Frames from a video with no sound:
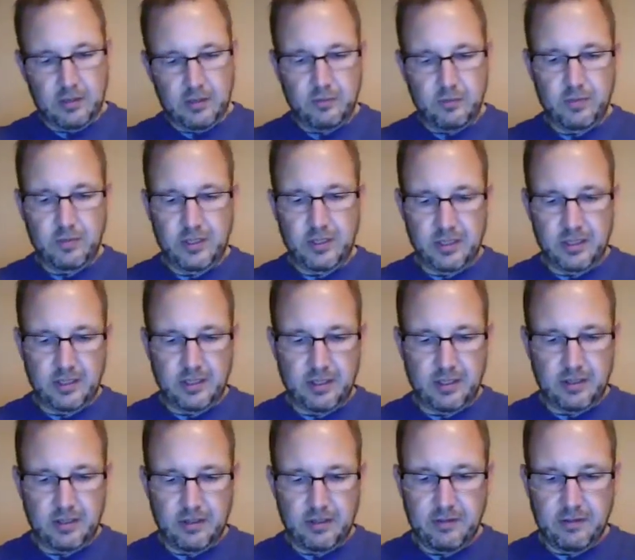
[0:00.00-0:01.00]
We
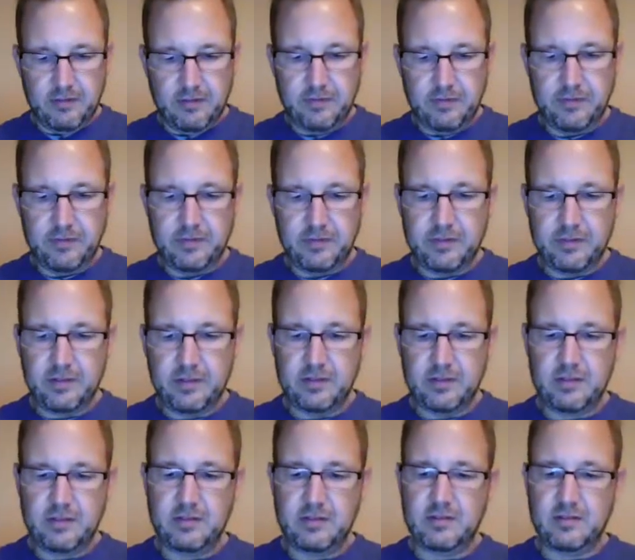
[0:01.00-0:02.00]
have,
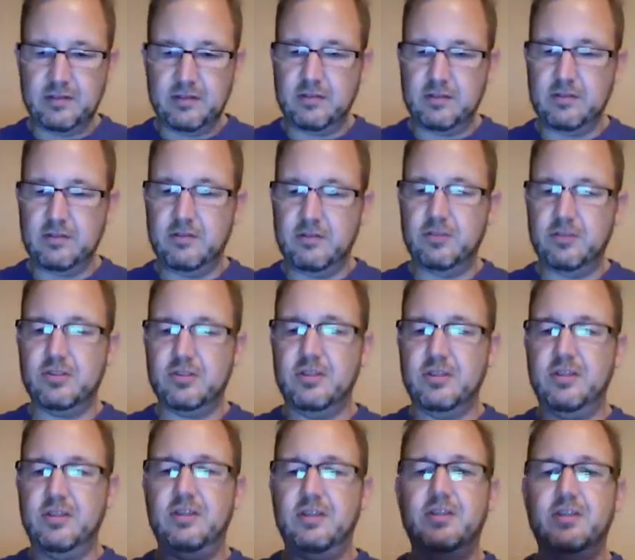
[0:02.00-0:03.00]
looks
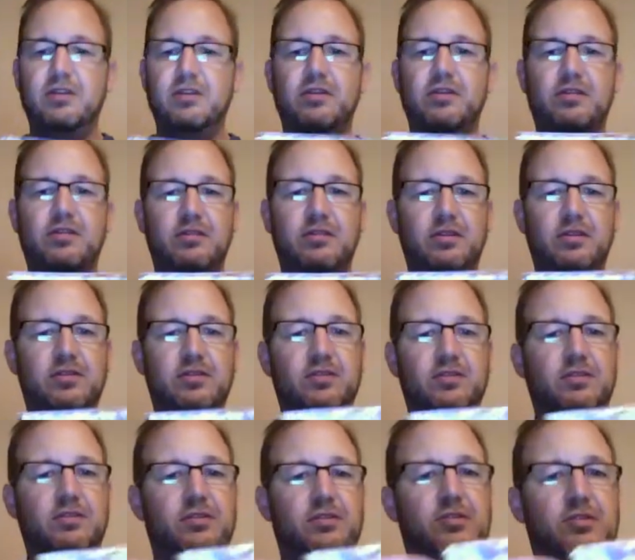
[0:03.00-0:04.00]
like it's
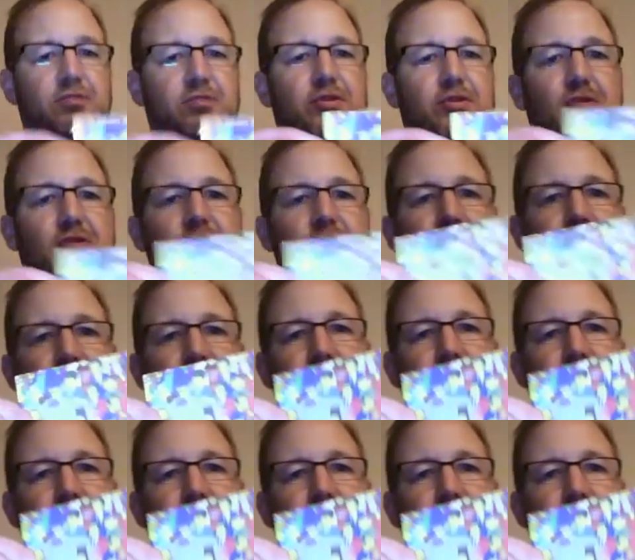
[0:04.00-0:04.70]
Simpsons.